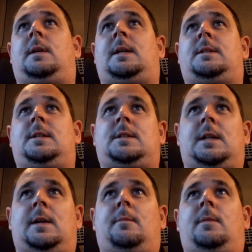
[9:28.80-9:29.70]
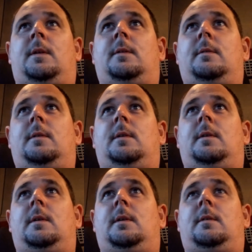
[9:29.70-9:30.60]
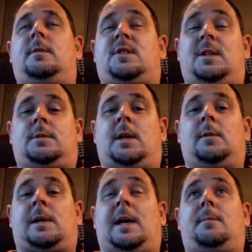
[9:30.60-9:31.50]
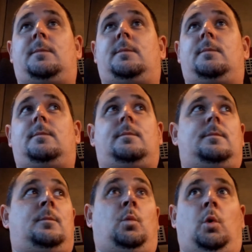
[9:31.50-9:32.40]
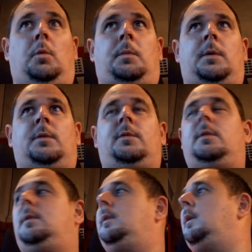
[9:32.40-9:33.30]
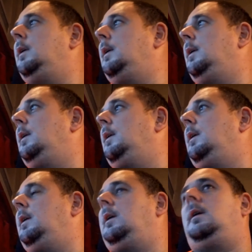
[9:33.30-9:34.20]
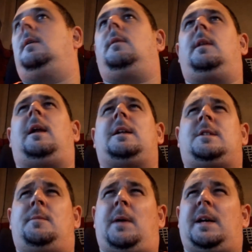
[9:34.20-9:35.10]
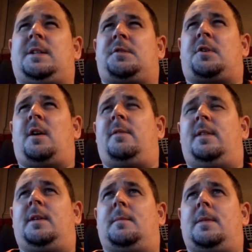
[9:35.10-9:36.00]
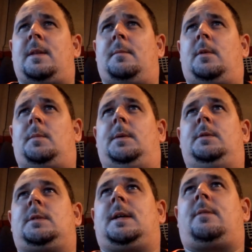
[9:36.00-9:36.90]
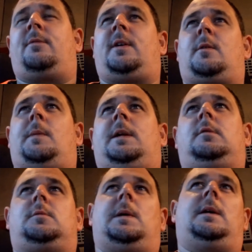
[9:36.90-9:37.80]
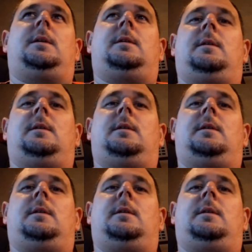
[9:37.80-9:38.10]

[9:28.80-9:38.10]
anti-slip, the steel toe cap, waterproof. Uh, and they're actually better to drive in than them other boots. I can feel the pedals better.